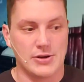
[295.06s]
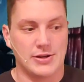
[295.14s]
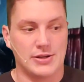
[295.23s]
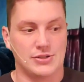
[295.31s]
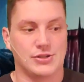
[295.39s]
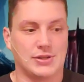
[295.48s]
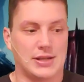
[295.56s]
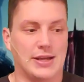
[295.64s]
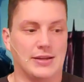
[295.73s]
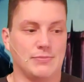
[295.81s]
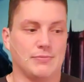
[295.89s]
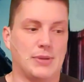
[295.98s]
Edition
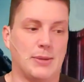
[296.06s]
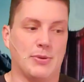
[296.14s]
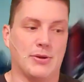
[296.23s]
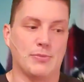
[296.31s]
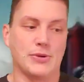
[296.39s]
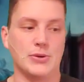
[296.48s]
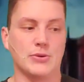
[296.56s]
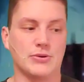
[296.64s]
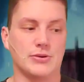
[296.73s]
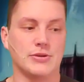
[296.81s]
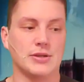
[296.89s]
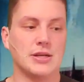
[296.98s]
that people have
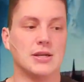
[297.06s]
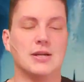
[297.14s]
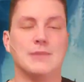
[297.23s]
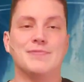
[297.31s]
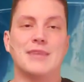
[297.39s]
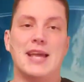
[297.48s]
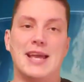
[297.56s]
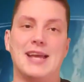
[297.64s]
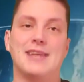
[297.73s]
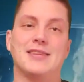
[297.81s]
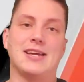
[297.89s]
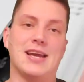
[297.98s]
pre-ordered.
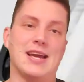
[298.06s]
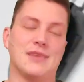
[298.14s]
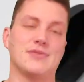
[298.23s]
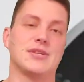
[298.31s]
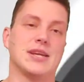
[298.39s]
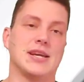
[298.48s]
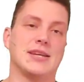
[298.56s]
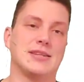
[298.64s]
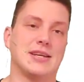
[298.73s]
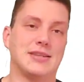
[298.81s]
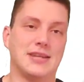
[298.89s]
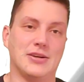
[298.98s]
And have said
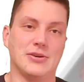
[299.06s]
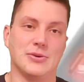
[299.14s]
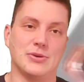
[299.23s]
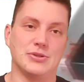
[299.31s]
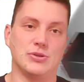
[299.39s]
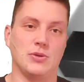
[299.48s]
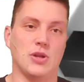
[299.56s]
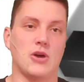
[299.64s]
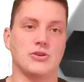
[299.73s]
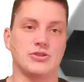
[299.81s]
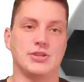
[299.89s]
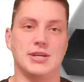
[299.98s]
that they are going to
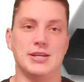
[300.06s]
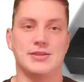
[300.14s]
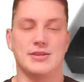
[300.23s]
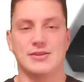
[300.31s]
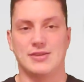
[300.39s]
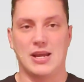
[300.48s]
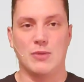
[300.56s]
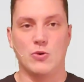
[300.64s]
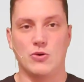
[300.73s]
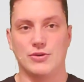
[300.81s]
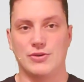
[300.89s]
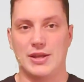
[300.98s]
launch these in the same
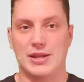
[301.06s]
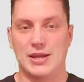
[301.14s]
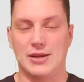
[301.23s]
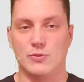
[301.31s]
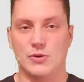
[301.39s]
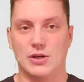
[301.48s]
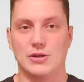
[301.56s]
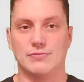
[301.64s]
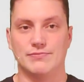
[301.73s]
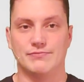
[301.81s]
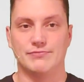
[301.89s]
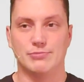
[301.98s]
order that they were
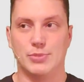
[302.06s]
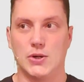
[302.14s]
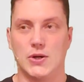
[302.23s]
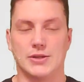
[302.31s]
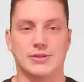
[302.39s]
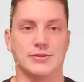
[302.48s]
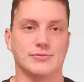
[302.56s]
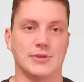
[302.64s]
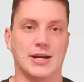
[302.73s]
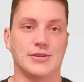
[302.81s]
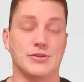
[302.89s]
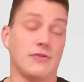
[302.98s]
bought,
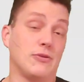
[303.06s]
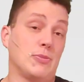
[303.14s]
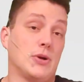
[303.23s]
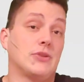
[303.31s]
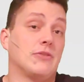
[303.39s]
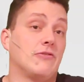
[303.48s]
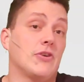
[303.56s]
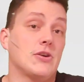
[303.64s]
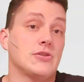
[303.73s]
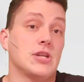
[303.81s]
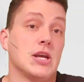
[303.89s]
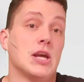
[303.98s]
right? So if you bought them first,